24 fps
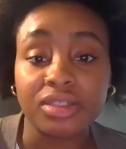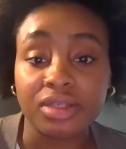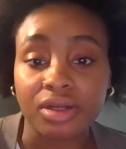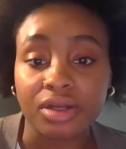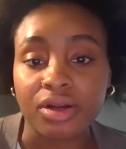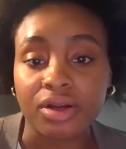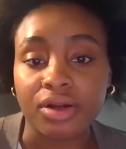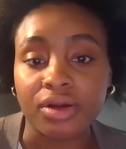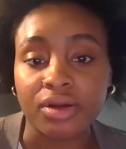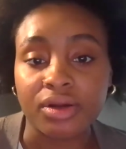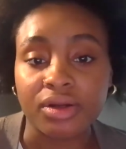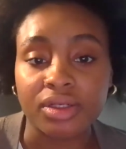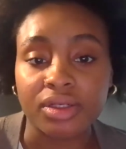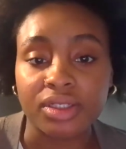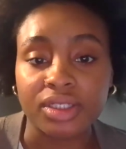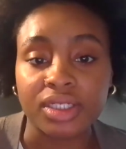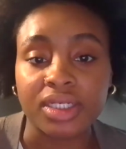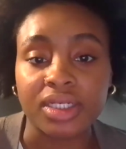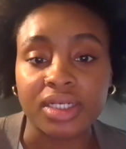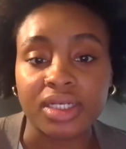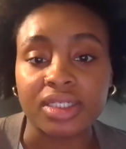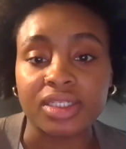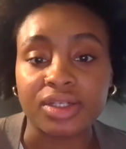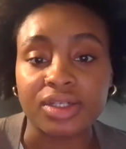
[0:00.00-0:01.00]

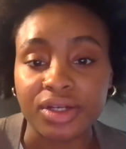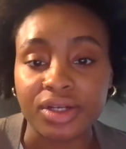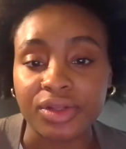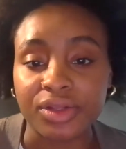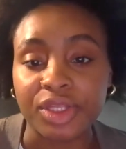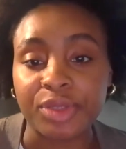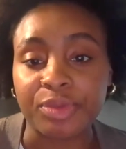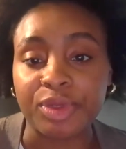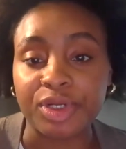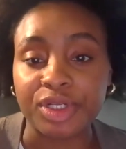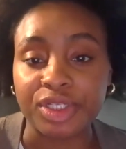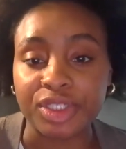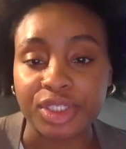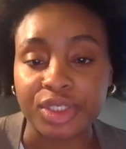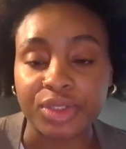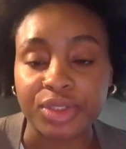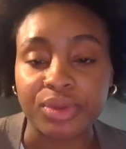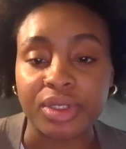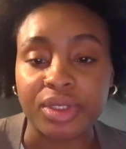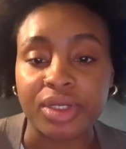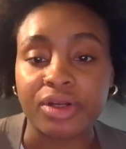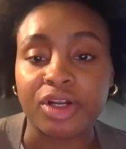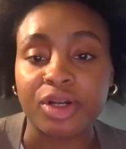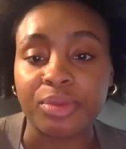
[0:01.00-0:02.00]
She is currently
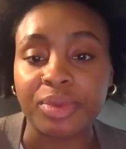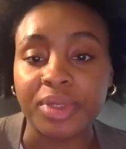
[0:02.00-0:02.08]
pursuing